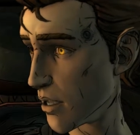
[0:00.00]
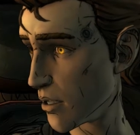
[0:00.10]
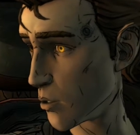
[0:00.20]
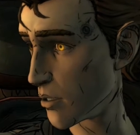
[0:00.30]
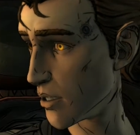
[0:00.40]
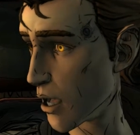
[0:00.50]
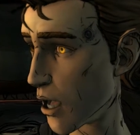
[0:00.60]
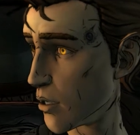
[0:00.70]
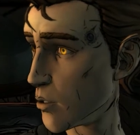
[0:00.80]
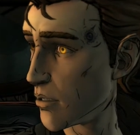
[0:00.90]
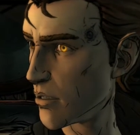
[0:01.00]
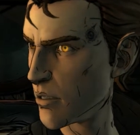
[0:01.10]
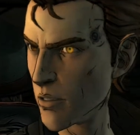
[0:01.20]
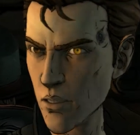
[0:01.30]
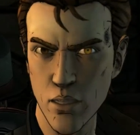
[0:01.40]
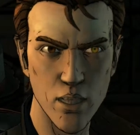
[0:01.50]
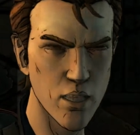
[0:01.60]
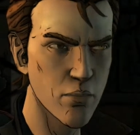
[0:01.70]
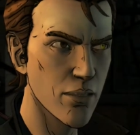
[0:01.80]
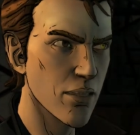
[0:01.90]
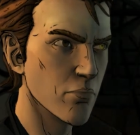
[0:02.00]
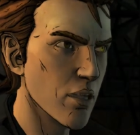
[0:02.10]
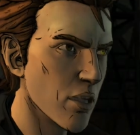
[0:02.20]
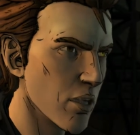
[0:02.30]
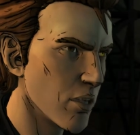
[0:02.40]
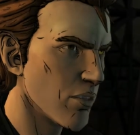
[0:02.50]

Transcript: Is that what you're going with? Because I remember it a little